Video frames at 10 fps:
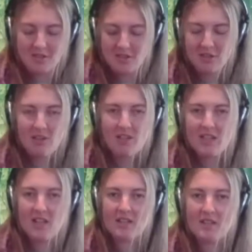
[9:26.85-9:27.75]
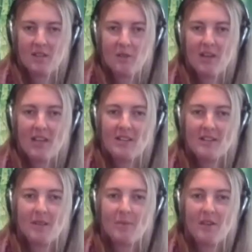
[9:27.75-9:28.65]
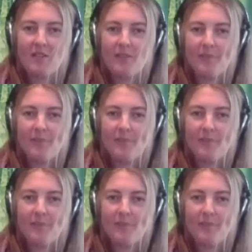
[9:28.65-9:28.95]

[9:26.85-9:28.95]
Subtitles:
you've got all these like squares on the bottom.